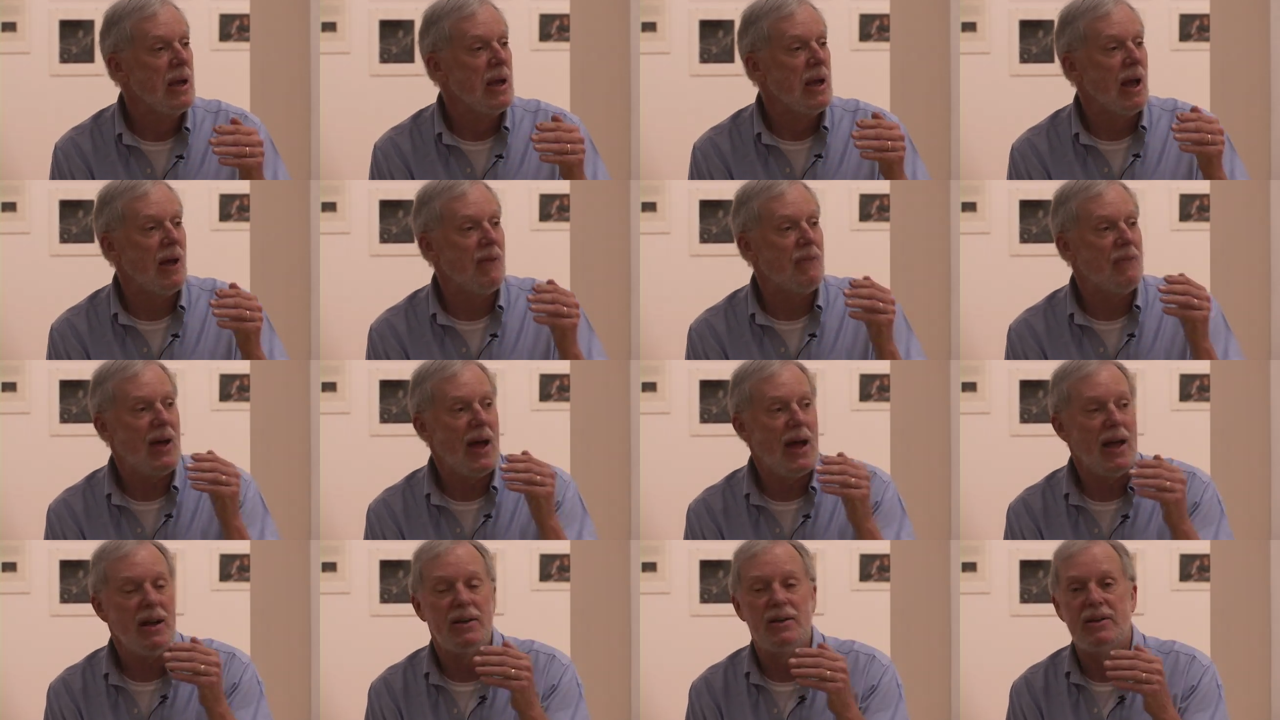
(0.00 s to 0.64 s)
And
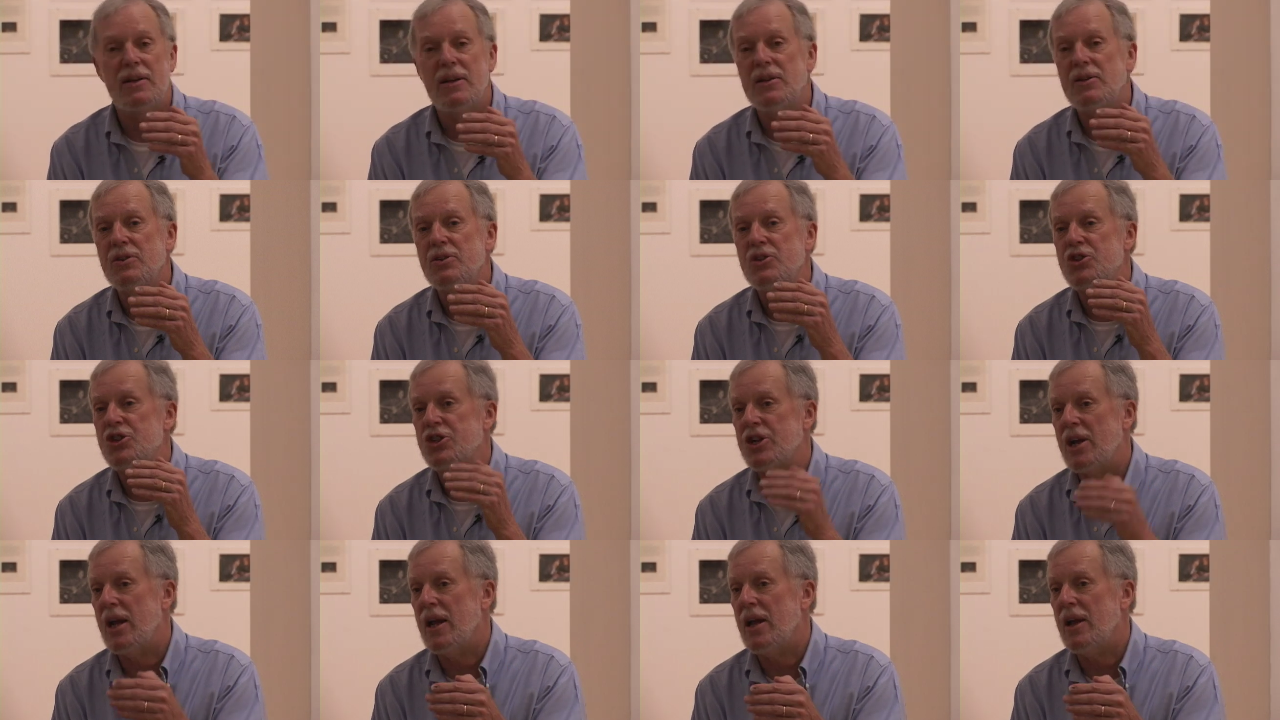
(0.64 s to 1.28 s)
that didn't
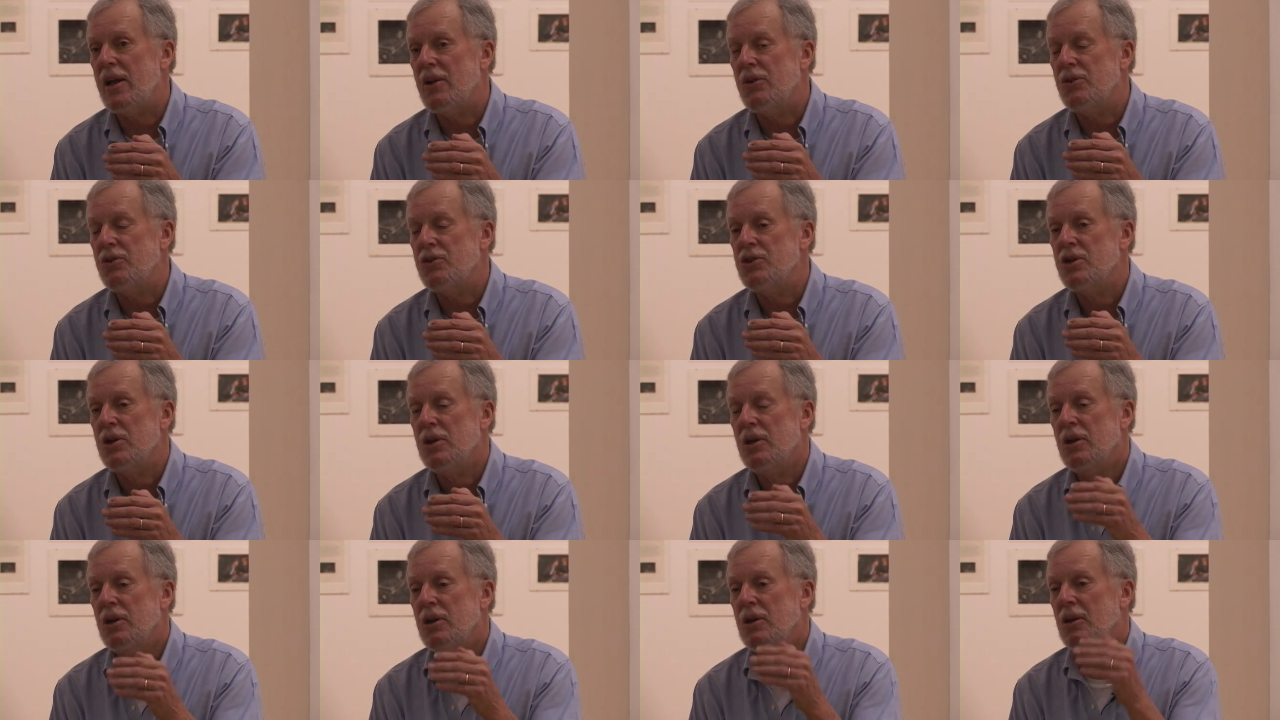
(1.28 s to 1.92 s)
change
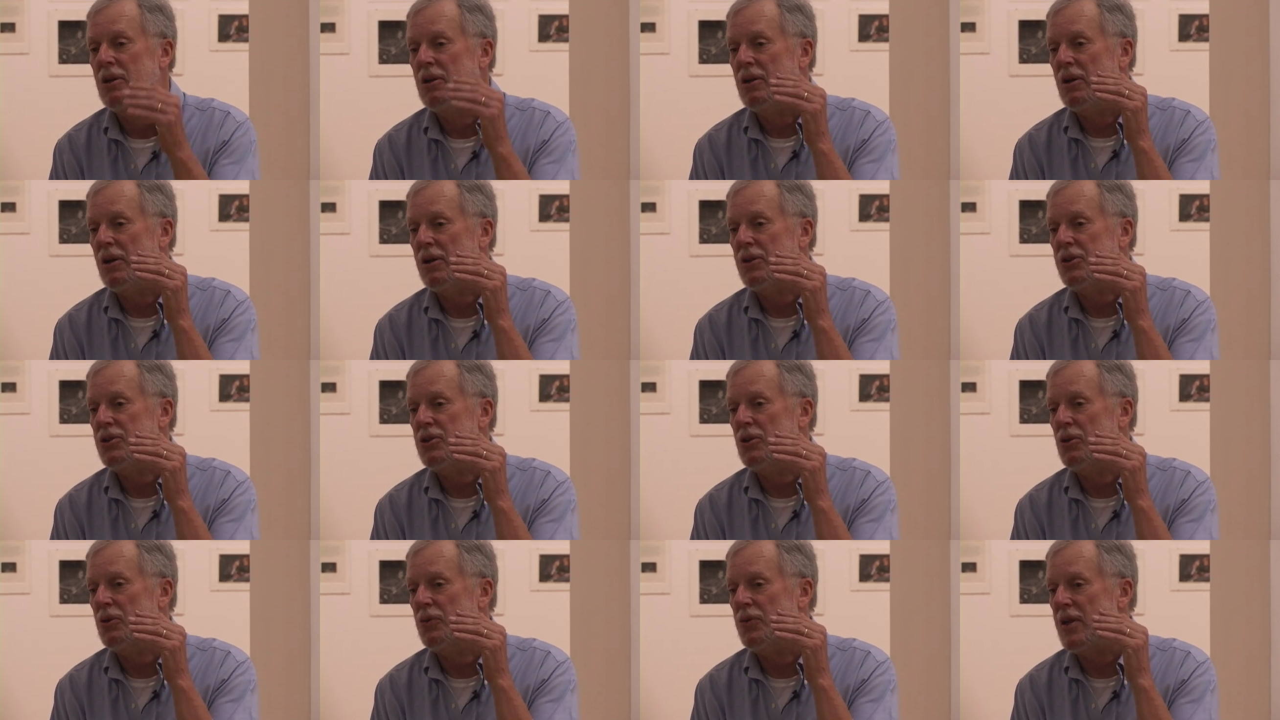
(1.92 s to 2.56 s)

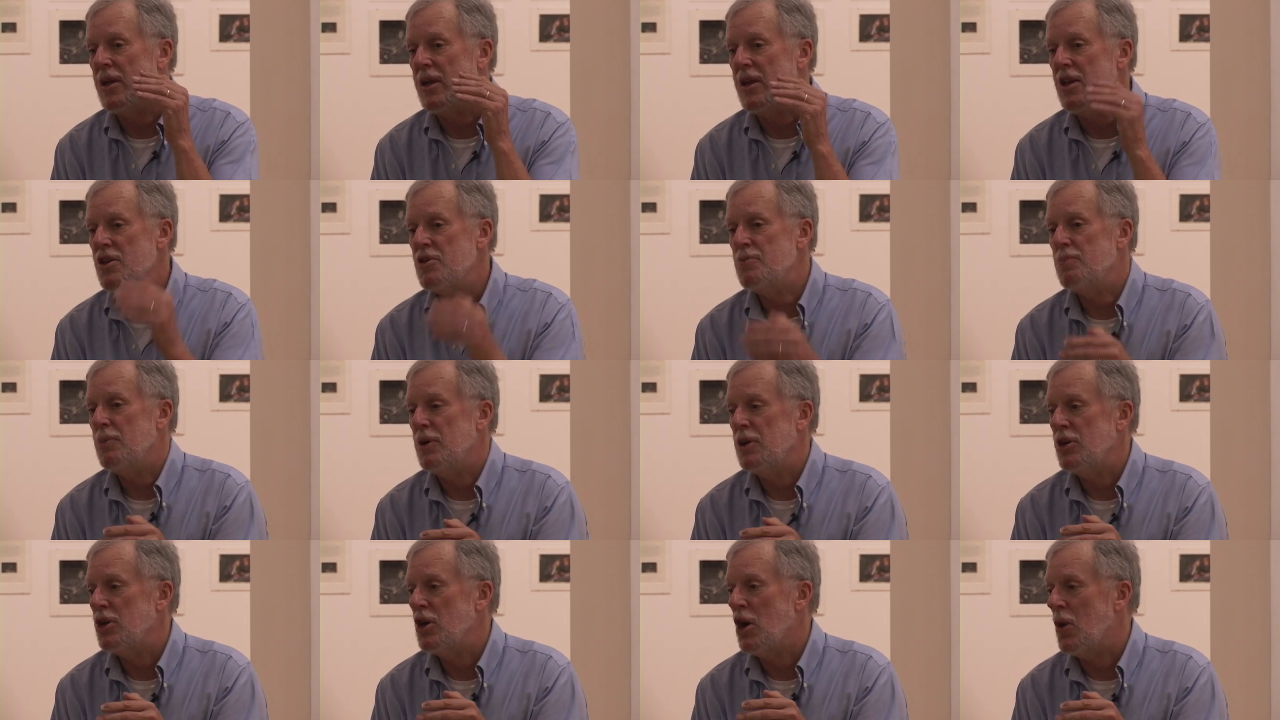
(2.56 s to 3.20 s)
until the
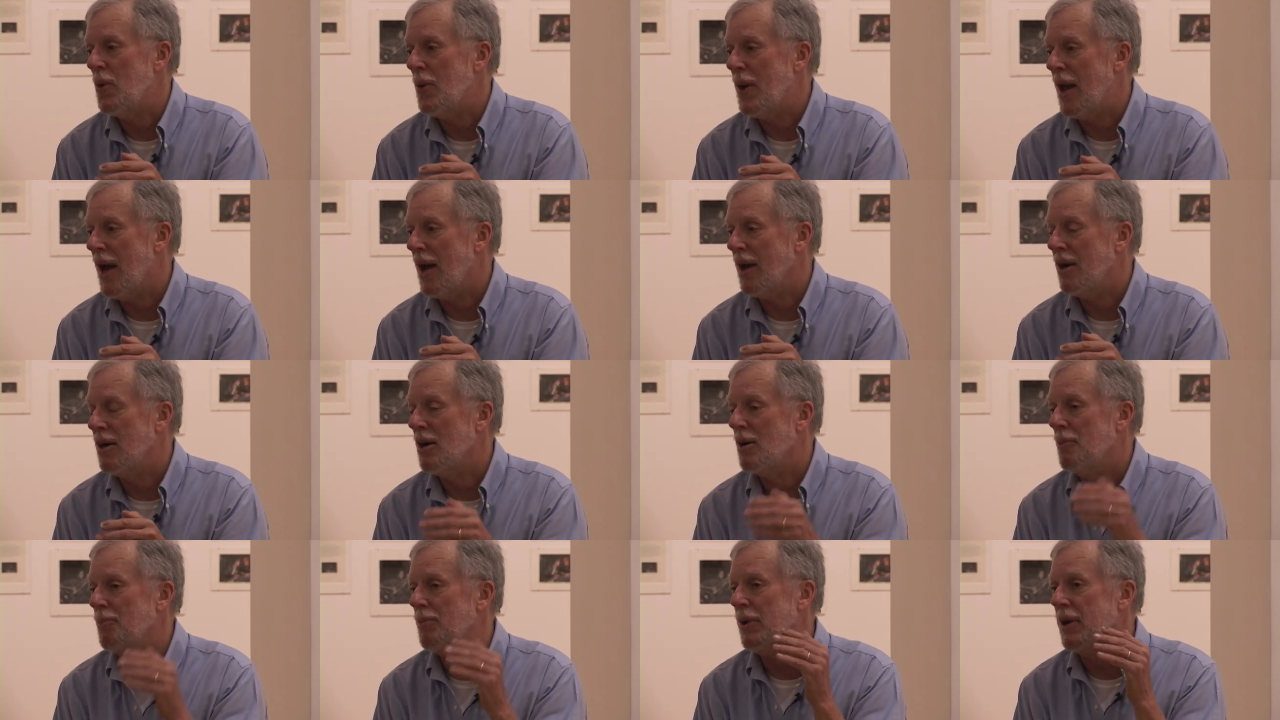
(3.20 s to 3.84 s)
Eastman Kodak
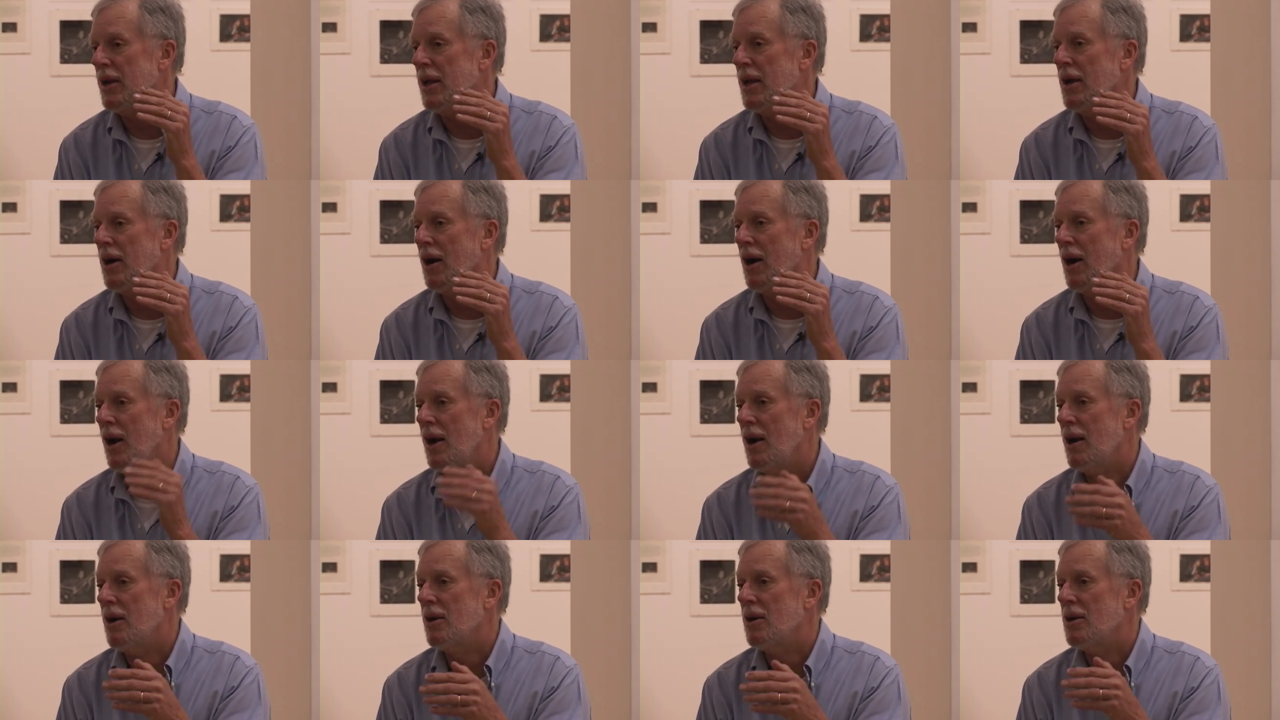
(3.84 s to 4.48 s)
company
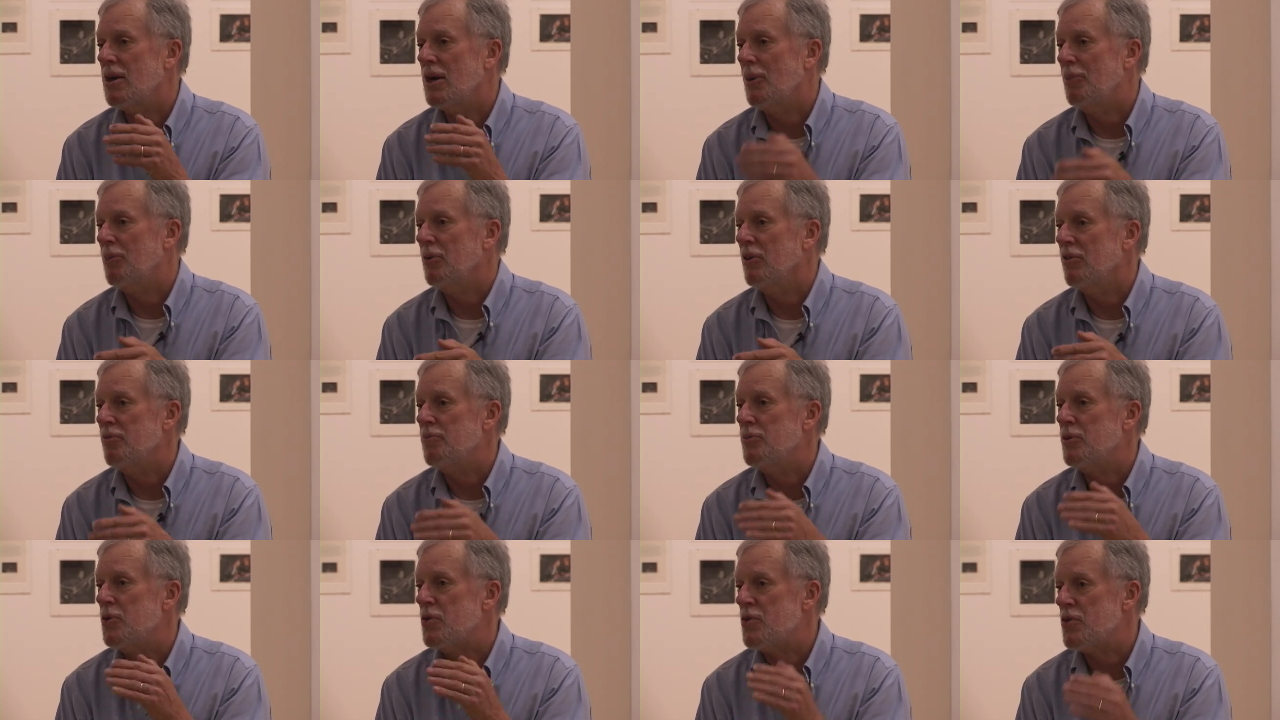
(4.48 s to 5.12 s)
hired a couple
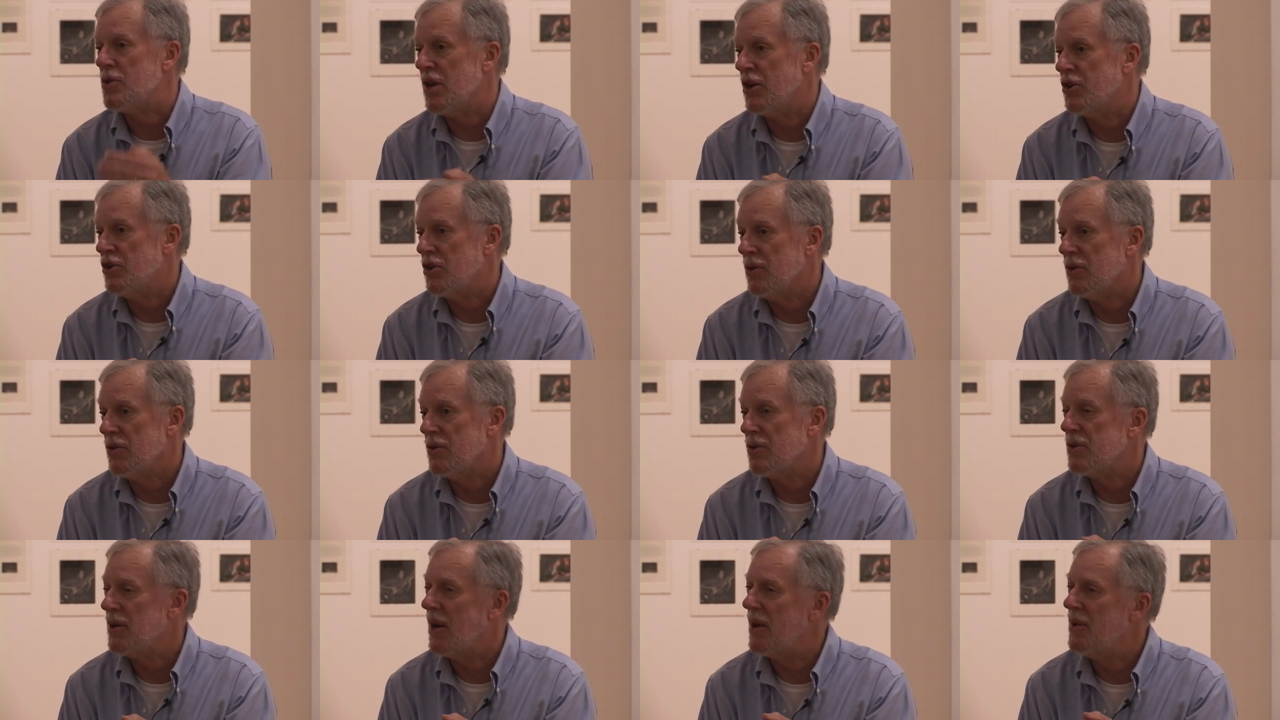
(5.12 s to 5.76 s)
of musicians,